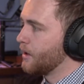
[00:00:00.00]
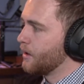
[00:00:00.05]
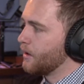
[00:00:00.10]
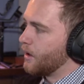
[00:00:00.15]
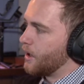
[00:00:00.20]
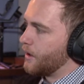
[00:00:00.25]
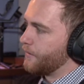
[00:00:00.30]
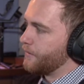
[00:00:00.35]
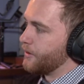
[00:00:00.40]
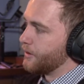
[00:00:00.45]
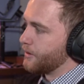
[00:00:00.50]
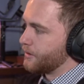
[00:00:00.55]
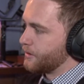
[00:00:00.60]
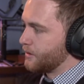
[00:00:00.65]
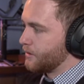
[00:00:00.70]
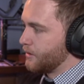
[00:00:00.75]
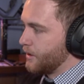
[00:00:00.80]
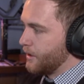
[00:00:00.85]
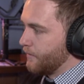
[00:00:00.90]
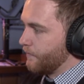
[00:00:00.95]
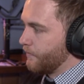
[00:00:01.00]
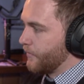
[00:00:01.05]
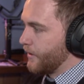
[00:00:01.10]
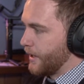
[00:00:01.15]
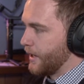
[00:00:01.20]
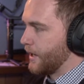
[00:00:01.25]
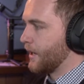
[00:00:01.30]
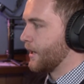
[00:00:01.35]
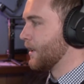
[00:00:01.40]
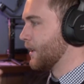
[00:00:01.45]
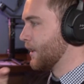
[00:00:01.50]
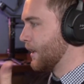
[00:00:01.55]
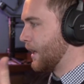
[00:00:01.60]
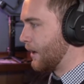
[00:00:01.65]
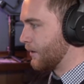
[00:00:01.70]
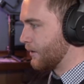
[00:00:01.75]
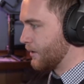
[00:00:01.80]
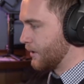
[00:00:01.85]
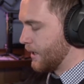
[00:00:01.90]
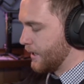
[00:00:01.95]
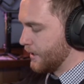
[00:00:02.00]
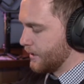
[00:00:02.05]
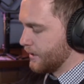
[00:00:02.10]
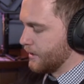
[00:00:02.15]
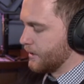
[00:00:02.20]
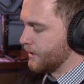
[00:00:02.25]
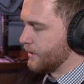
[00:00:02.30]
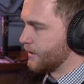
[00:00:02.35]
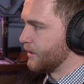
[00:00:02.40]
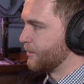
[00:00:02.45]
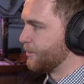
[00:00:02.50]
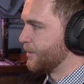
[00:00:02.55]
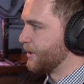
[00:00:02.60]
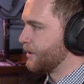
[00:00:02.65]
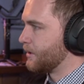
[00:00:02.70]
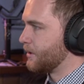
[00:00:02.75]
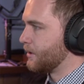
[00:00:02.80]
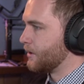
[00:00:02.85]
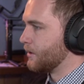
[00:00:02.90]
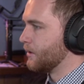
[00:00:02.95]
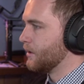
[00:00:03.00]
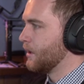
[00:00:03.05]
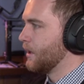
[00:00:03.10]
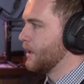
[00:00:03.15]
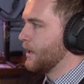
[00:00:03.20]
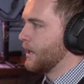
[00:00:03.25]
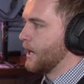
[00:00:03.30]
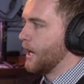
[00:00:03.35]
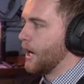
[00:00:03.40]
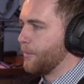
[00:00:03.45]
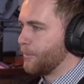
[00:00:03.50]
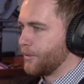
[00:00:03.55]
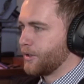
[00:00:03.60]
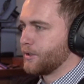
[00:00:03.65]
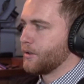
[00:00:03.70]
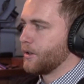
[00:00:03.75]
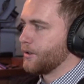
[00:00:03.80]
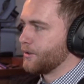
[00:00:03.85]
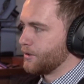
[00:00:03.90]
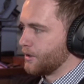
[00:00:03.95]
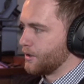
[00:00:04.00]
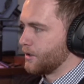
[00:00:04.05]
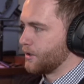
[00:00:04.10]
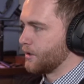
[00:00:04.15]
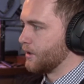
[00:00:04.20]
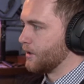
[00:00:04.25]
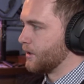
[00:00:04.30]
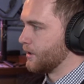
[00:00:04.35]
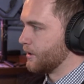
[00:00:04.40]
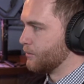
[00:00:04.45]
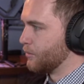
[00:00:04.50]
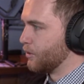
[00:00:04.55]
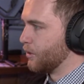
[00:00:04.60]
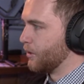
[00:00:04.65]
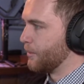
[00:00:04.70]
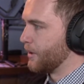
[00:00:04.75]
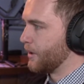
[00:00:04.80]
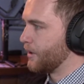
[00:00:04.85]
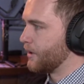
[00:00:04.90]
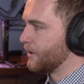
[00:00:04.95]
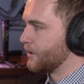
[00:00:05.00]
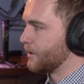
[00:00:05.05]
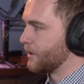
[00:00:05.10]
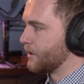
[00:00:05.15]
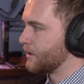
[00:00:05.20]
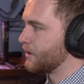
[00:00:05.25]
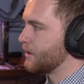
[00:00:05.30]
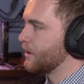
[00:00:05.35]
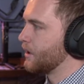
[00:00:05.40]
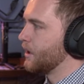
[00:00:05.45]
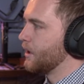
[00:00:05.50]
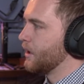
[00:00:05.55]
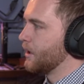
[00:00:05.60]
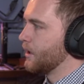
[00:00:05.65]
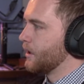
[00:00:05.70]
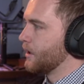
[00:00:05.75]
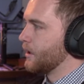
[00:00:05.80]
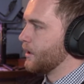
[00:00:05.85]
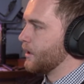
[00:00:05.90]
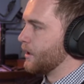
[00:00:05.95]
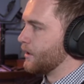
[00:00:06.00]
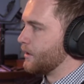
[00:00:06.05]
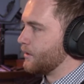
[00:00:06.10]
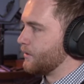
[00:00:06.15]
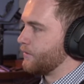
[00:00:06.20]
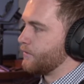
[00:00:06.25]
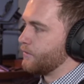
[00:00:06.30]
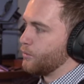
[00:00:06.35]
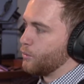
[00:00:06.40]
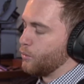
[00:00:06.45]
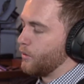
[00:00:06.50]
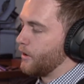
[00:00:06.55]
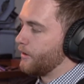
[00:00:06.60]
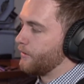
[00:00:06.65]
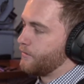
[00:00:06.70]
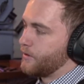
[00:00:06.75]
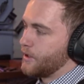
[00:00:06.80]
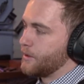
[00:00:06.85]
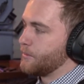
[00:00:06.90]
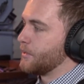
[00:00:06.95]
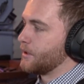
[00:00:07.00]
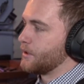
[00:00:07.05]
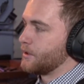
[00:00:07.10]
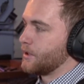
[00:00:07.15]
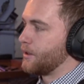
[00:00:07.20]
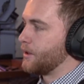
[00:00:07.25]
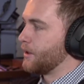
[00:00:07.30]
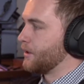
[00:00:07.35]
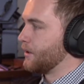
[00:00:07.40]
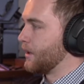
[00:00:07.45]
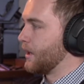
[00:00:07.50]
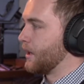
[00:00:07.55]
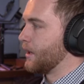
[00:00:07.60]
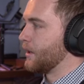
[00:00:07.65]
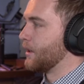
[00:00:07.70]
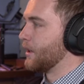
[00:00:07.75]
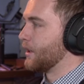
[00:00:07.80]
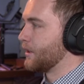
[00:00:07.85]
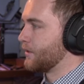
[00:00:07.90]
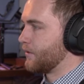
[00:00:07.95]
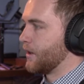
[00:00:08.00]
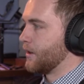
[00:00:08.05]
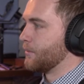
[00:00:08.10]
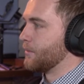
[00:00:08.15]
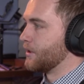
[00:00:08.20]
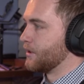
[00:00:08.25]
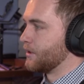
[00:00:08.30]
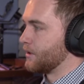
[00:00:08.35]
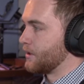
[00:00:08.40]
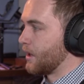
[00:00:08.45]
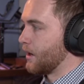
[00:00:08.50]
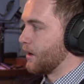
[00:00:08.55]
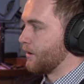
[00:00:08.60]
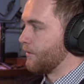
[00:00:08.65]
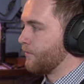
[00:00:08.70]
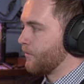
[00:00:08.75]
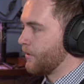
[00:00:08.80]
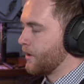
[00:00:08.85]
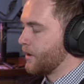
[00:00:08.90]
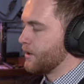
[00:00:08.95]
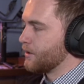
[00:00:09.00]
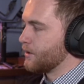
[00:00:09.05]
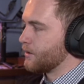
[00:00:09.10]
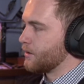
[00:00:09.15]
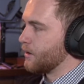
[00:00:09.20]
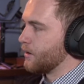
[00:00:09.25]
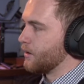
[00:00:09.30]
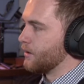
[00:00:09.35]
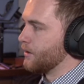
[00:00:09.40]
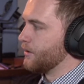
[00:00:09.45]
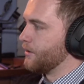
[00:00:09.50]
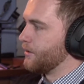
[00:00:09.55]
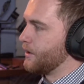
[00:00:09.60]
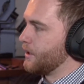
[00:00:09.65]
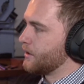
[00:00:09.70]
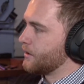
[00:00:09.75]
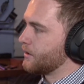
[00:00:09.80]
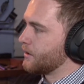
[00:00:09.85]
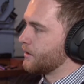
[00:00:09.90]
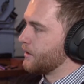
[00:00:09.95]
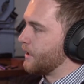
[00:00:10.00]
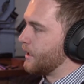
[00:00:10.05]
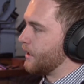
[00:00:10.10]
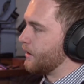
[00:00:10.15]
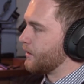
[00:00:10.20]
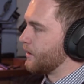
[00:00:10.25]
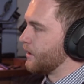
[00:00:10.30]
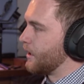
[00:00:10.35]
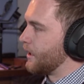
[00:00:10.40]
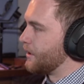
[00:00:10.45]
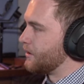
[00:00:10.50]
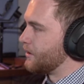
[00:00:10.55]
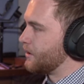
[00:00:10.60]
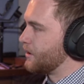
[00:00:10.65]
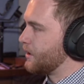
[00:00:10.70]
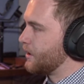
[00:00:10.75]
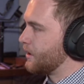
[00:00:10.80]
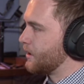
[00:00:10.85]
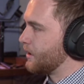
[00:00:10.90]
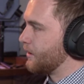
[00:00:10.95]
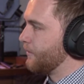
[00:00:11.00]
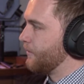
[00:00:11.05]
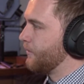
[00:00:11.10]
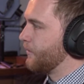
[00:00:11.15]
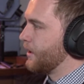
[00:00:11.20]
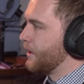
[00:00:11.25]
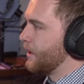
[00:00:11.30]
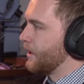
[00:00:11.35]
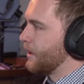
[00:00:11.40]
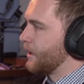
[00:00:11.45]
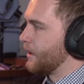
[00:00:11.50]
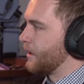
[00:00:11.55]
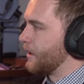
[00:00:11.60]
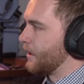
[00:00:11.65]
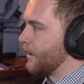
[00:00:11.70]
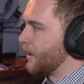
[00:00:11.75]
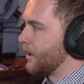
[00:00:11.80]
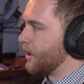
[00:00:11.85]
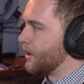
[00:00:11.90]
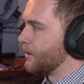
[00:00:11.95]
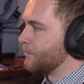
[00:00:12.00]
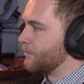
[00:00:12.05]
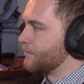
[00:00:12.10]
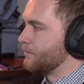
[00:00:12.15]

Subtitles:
of the string and kind of outlined it a little bit to help the transition a little more, because it's one frame there's nothing there and the next frame is there. So these little outlines here kind of help